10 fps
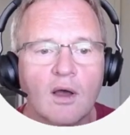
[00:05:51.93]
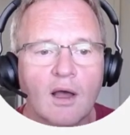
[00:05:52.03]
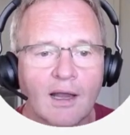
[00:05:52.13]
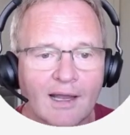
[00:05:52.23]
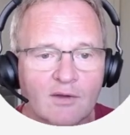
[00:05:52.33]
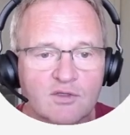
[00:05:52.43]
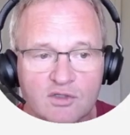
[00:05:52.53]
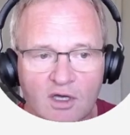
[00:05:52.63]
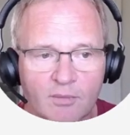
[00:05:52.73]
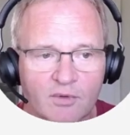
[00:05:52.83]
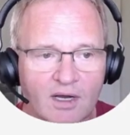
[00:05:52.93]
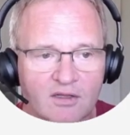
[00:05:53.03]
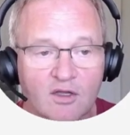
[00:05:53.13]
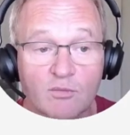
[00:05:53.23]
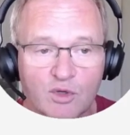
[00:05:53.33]
allows you to upgrade
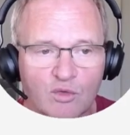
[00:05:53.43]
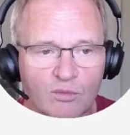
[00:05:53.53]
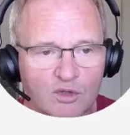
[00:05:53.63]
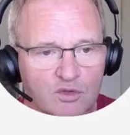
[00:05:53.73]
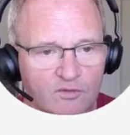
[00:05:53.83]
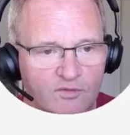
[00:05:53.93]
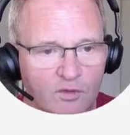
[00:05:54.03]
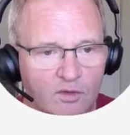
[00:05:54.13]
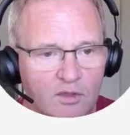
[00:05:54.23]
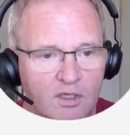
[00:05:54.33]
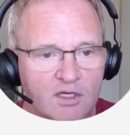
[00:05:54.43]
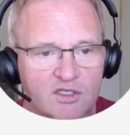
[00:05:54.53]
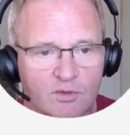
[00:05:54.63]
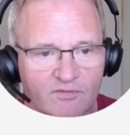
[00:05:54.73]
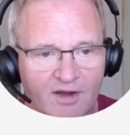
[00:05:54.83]
the Compute Module 4
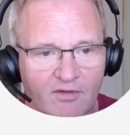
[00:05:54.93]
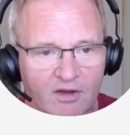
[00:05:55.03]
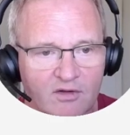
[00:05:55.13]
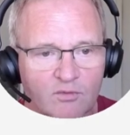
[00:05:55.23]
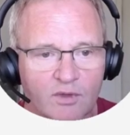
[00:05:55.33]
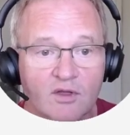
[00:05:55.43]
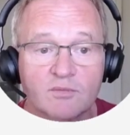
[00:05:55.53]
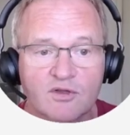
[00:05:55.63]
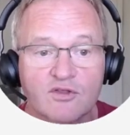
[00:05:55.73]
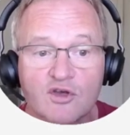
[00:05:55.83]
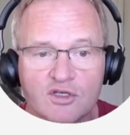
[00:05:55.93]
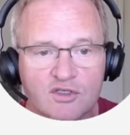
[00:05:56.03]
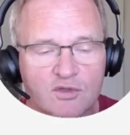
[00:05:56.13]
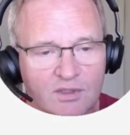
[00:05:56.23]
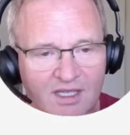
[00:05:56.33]
to a variant with up to
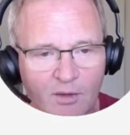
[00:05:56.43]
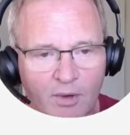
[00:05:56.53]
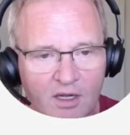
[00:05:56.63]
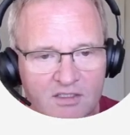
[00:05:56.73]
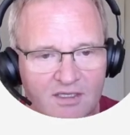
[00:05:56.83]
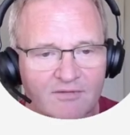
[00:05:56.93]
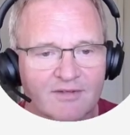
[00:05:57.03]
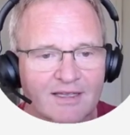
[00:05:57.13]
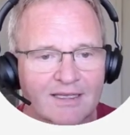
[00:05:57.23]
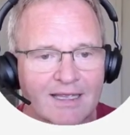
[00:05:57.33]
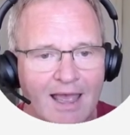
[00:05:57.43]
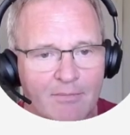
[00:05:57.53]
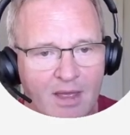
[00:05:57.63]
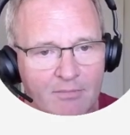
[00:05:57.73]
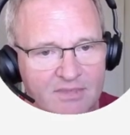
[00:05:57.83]
32 gigabytes of
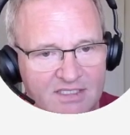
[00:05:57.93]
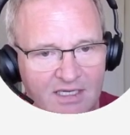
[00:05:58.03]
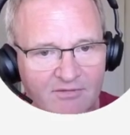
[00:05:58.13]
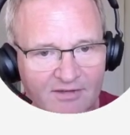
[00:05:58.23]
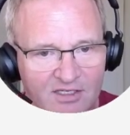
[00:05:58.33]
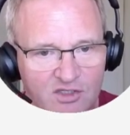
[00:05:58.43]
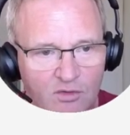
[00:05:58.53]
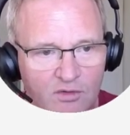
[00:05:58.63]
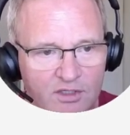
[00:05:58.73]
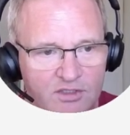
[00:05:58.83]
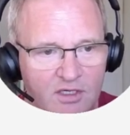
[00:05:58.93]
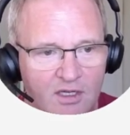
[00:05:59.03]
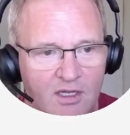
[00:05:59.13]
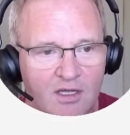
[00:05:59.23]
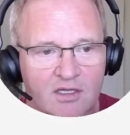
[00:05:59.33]
eMMC flash storage.
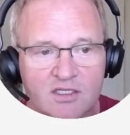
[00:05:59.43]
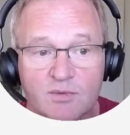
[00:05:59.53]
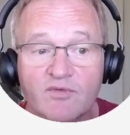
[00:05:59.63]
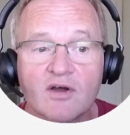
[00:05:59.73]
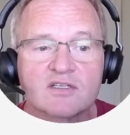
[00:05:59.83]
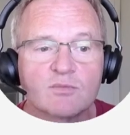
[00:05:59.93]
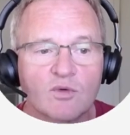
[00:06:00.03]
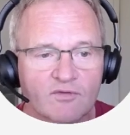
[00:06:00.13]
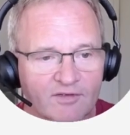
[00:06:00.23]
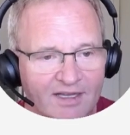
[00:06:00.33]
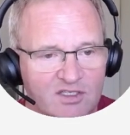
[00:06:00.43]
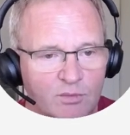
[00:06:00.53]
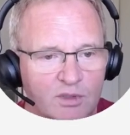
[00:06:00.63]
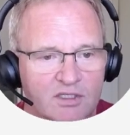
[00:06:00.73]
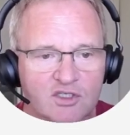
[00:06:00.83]
This provides more
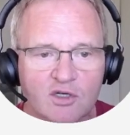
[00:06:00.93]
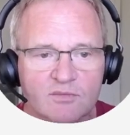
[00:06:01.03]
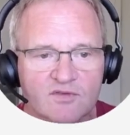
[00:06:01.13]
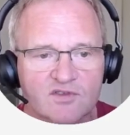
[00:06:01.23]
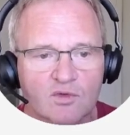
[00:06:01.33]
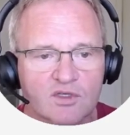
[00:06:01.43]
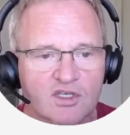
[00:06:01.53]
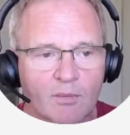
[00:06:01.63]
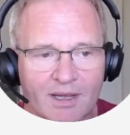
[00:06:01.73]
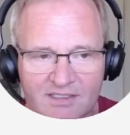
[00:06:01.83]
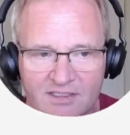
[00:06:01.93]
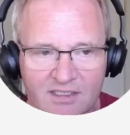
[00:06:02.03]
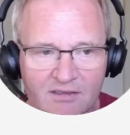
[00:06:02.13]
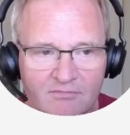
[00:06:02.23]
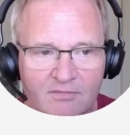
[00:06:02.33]
flexible in terms of storage
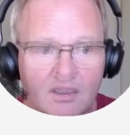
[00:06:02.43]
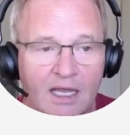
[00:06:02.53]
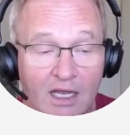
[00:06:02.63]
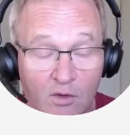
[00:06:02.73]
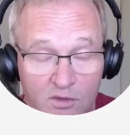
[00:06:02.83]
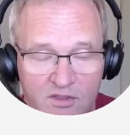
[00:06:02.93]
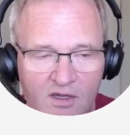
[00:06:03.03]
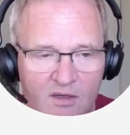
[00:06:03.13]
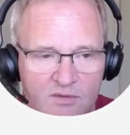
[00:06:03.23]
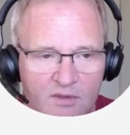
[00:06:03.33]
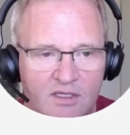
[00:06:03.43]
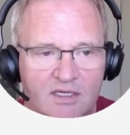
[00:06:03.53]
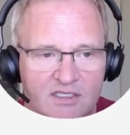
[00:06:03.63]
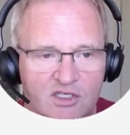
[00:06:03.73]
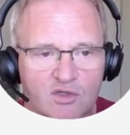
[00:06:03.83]
capacity. It also comes with an
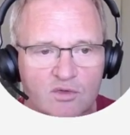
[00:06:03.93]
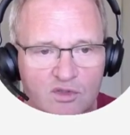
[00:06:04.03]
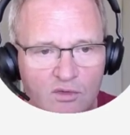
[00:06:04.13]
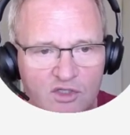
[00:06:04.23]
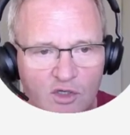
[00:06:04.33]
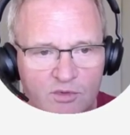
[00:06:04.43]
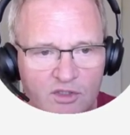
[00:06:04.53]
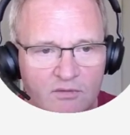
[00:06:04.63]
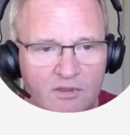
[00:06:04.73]
additional storage option.